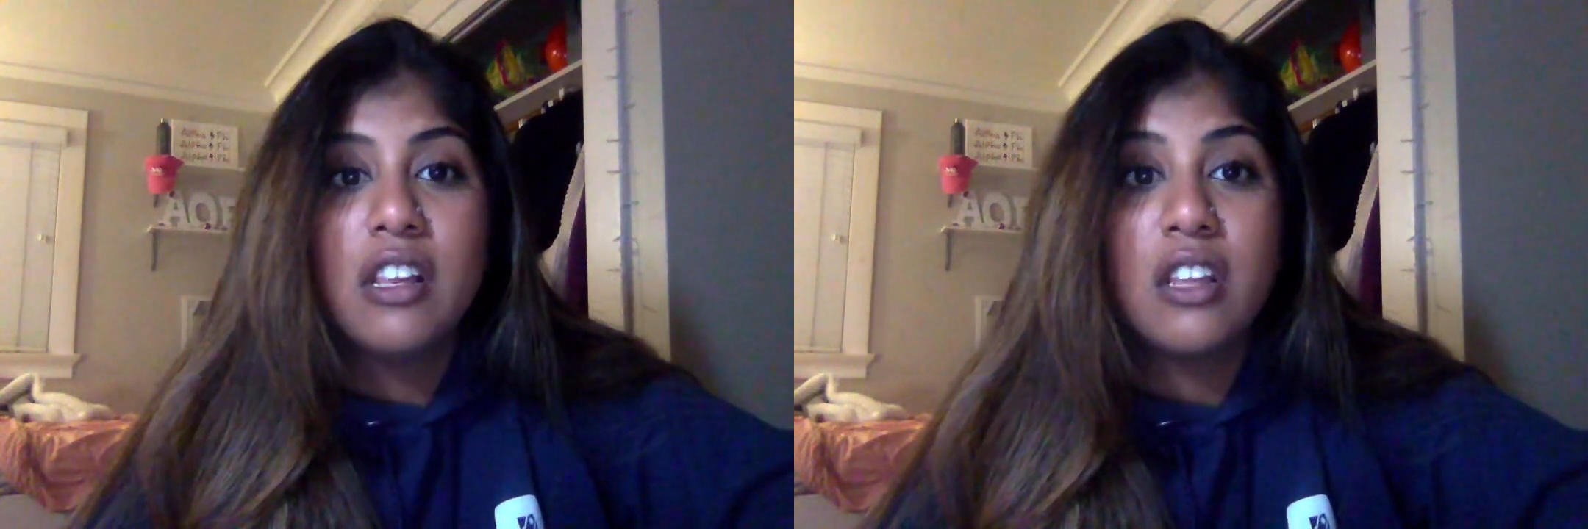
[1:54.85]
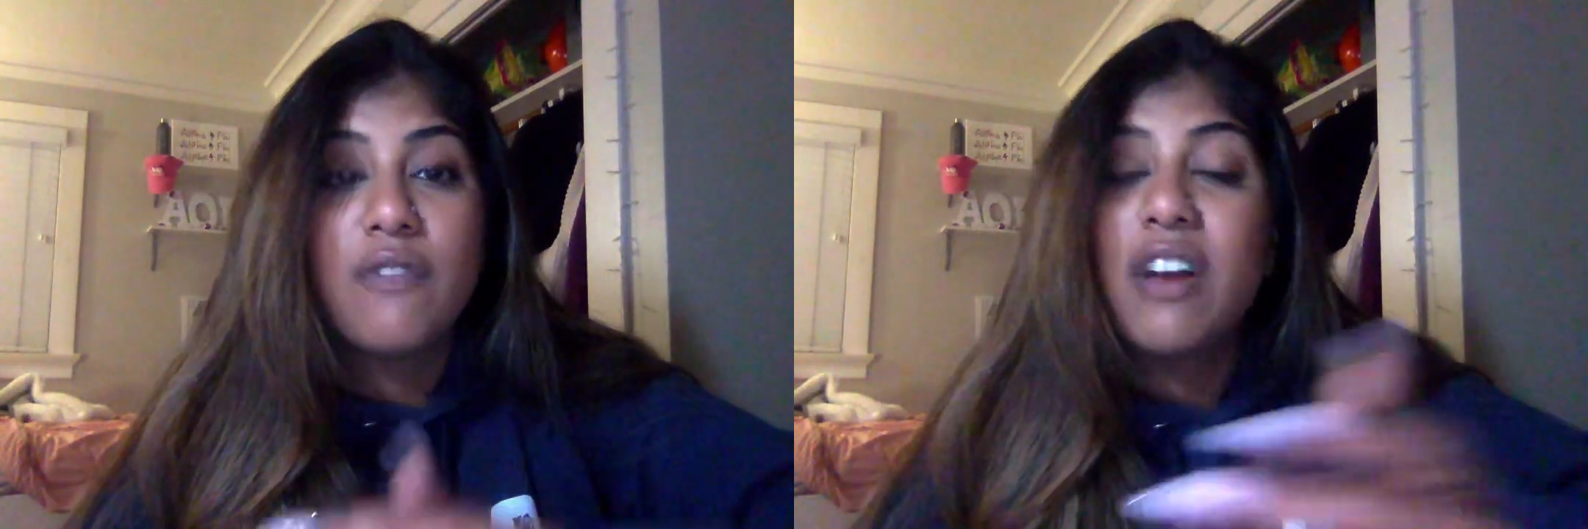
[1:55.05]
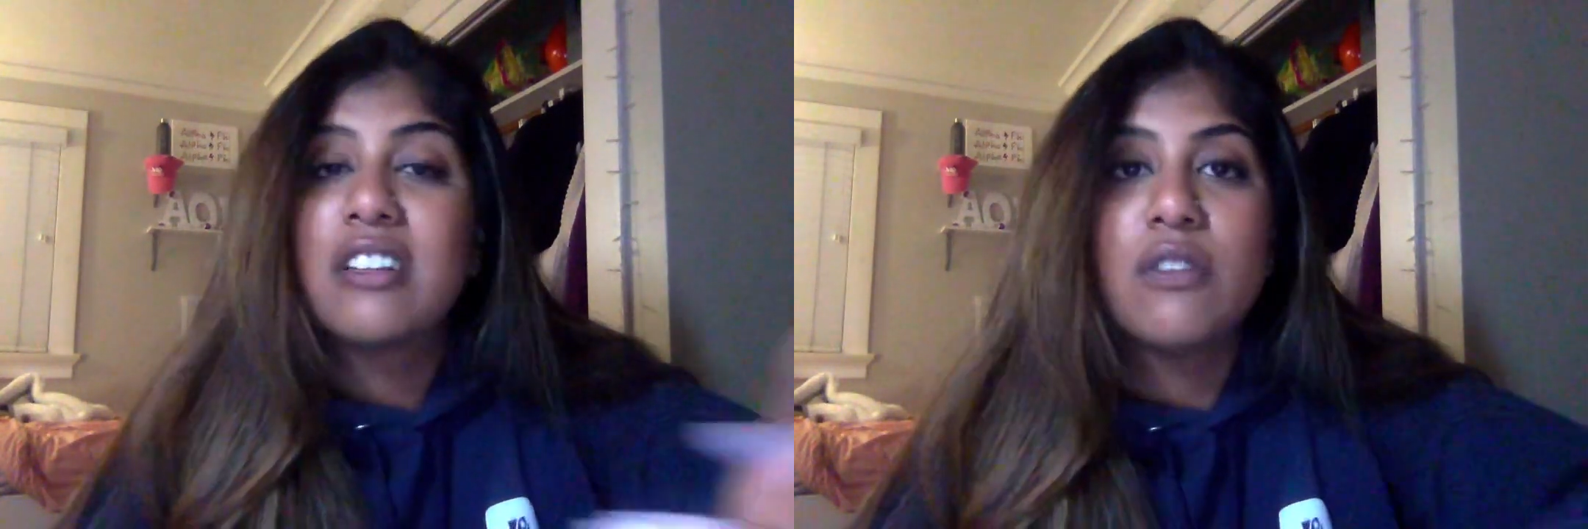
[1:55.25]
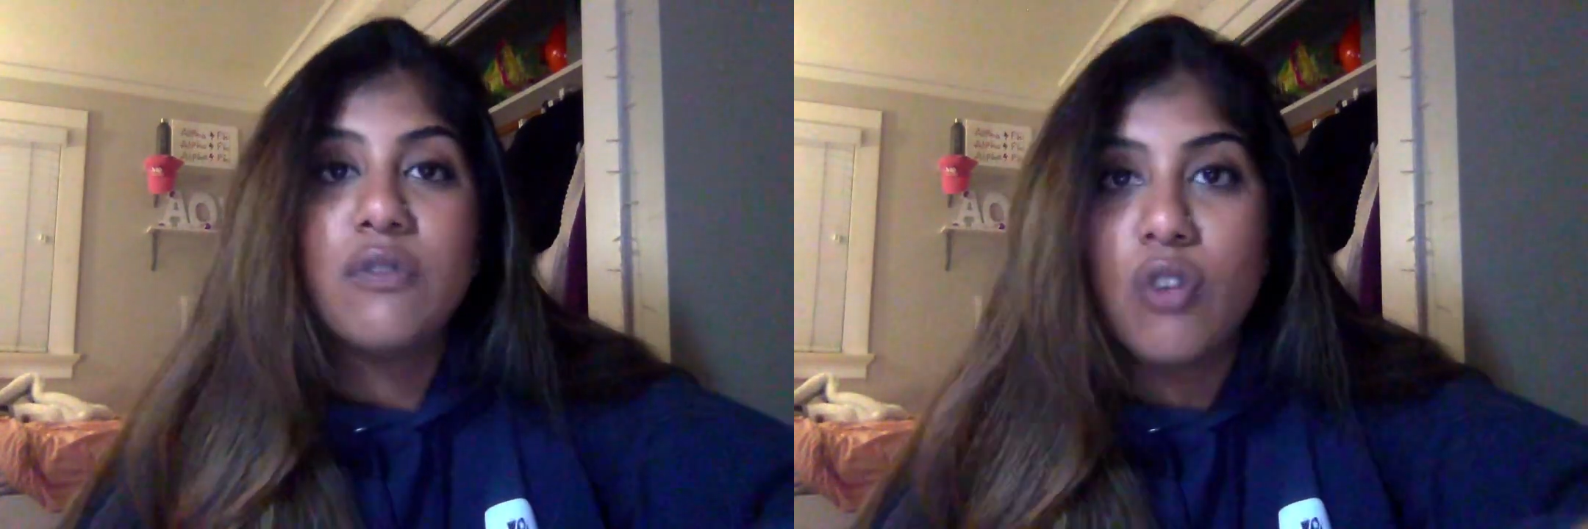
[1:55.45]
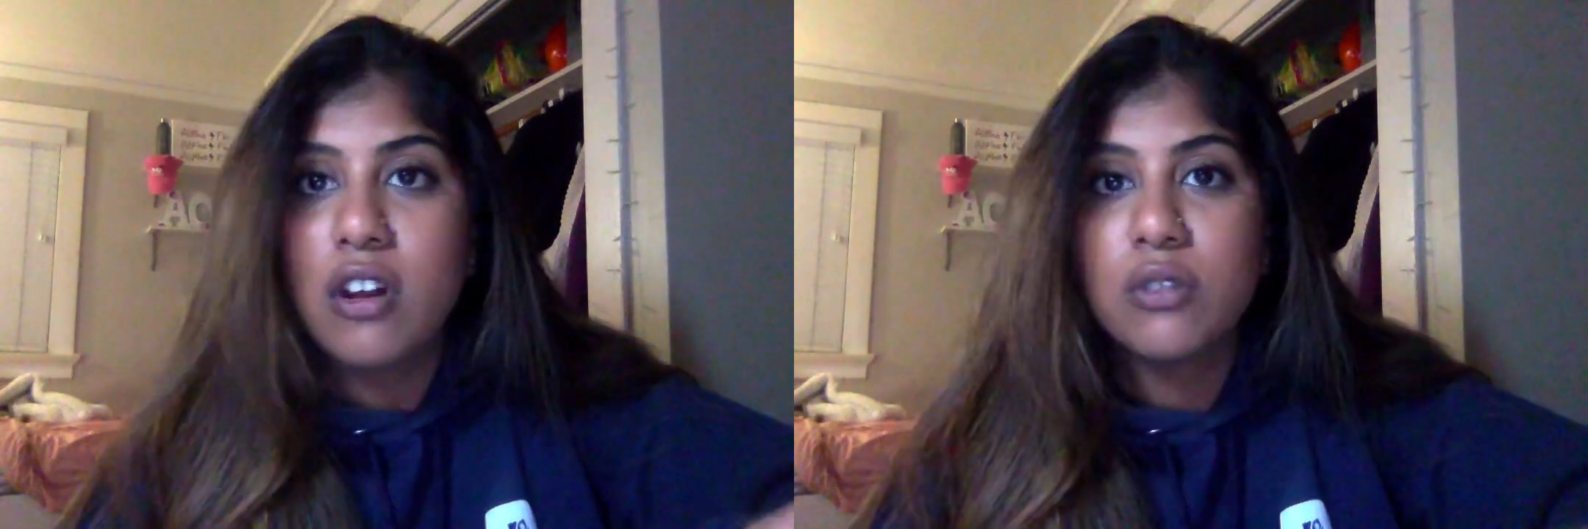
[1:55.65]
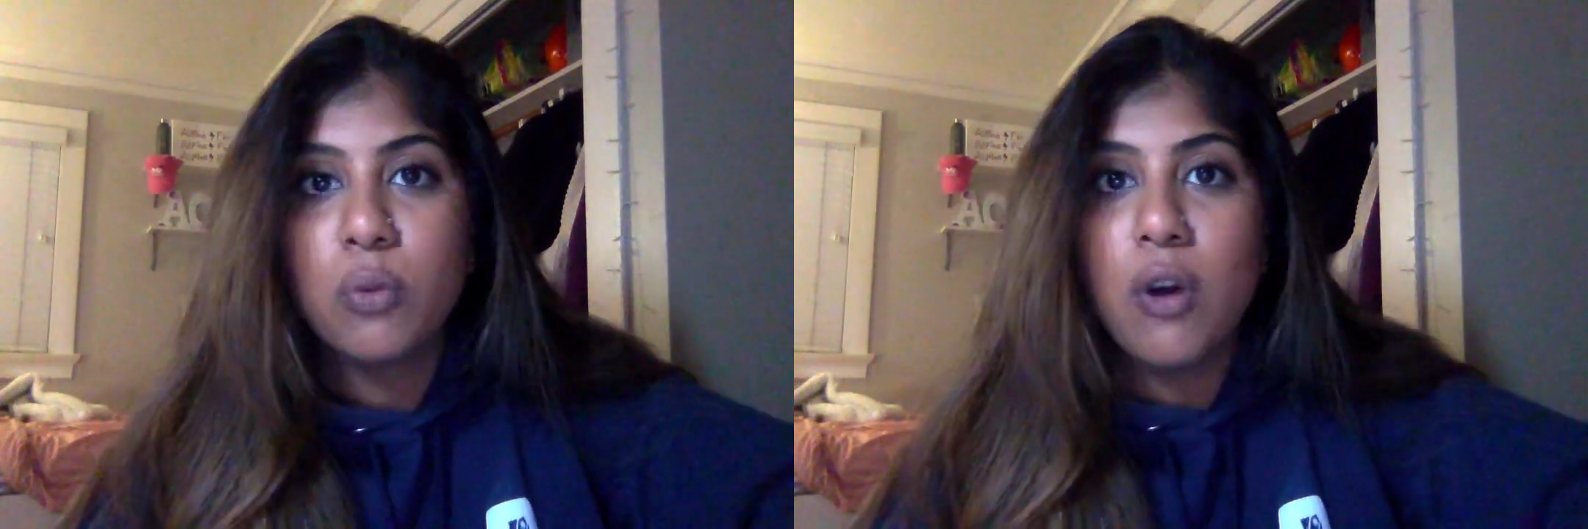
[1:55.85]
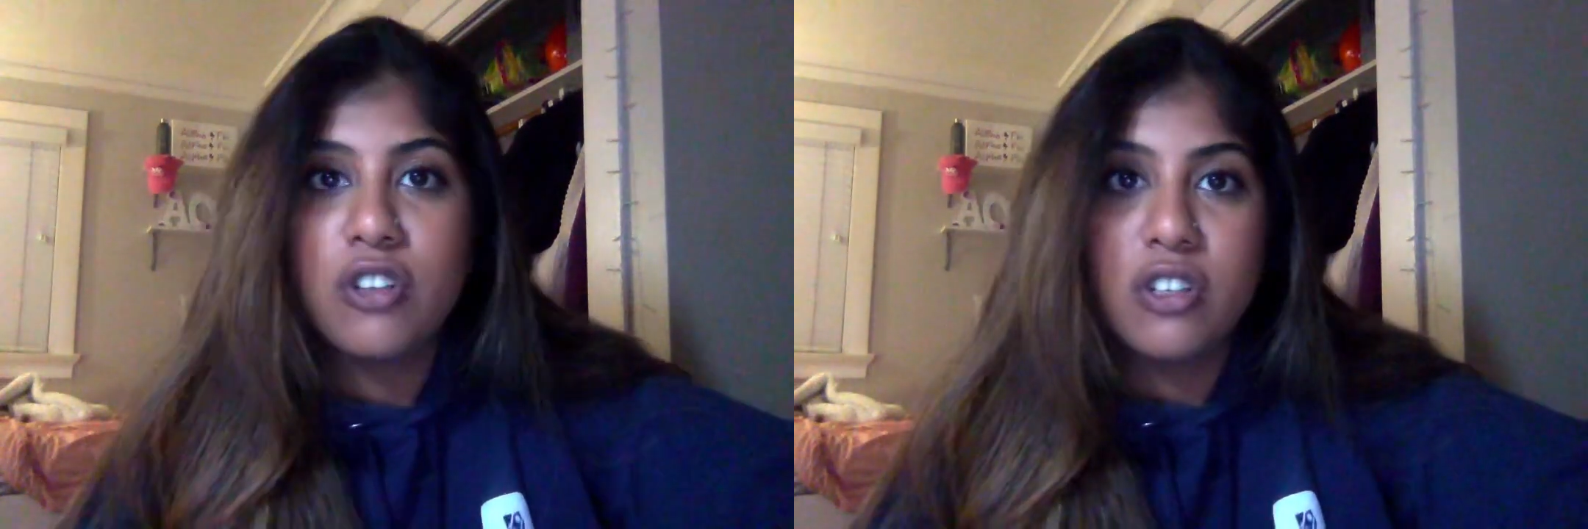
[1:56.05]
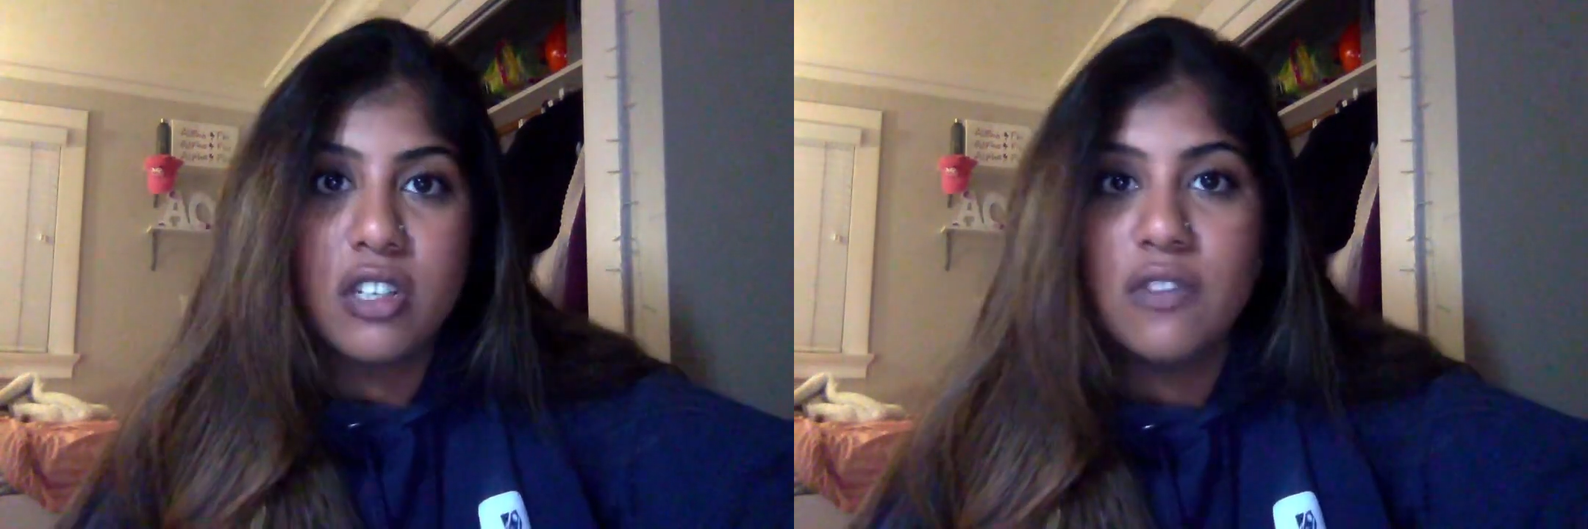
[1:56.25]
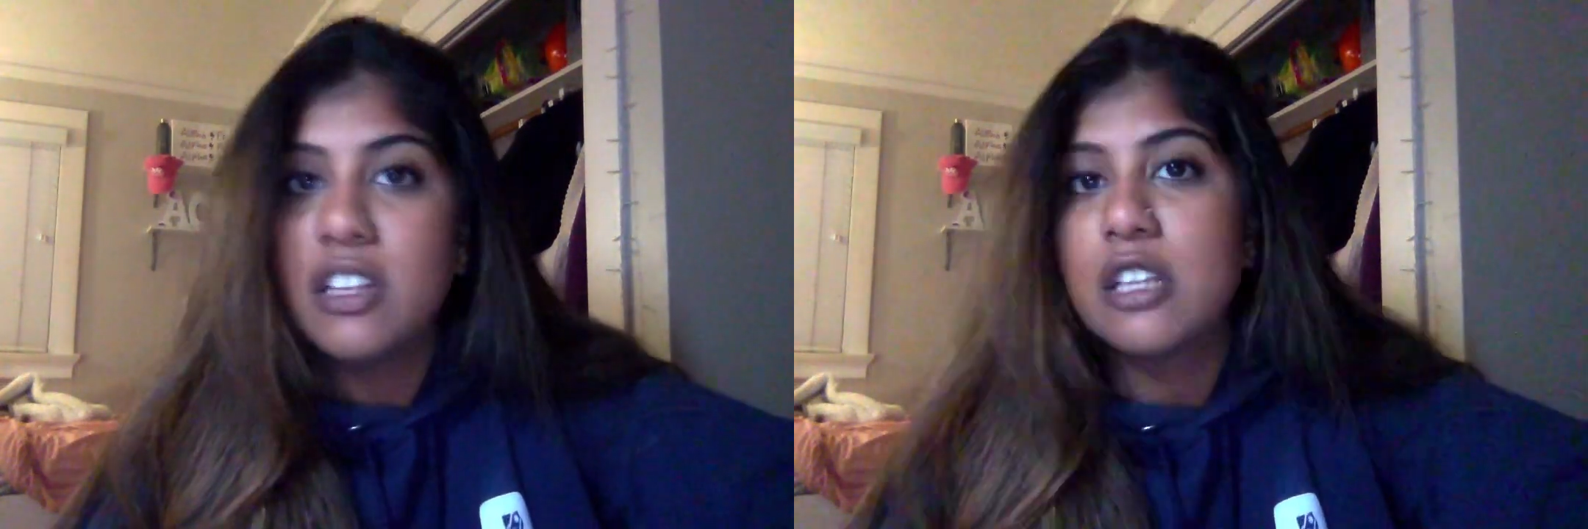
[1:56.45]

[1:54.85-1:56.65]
the effects of drugs while watching TV.